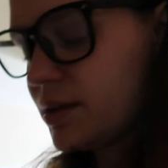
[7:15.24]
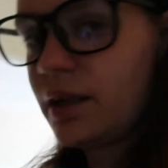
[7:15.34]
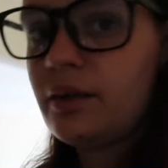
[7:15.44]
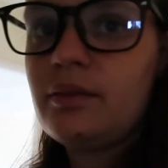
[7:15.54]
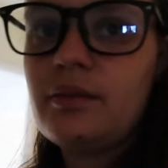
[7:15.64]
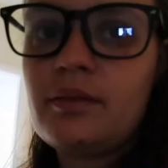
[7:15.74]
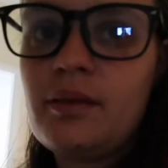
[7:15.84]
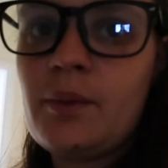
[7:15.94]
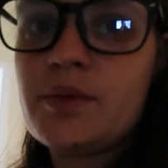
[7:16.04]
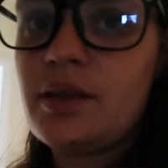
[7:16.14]
So
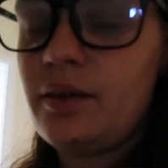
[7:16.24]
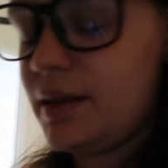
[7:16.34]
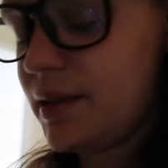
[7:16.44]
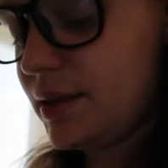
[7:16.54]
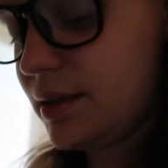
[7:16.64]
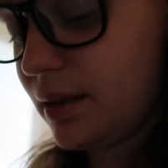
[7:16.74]
that was nice.